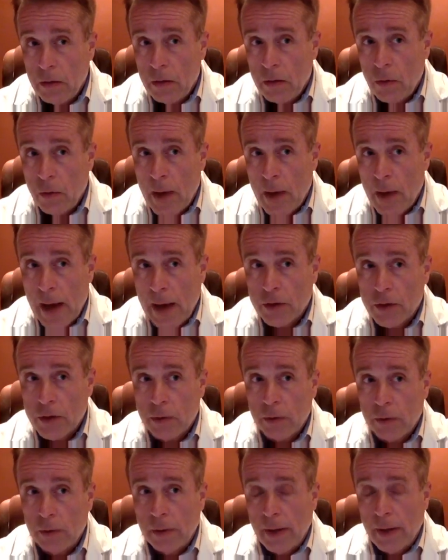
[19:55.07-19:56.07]
you
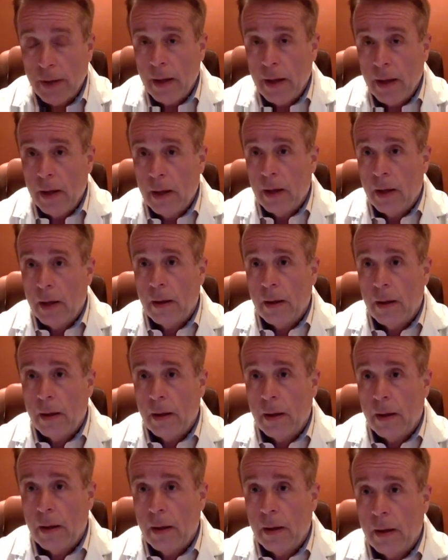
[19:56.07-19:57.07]
actually
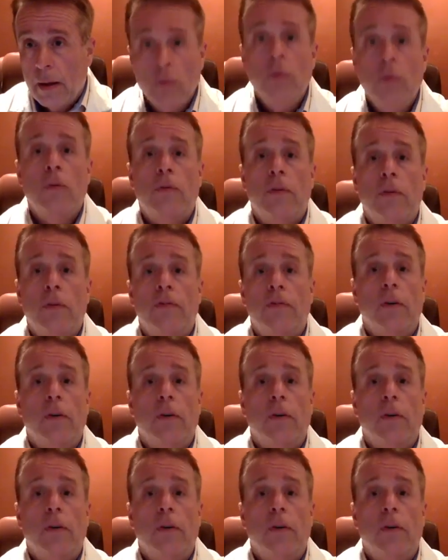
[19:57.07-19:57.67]
improve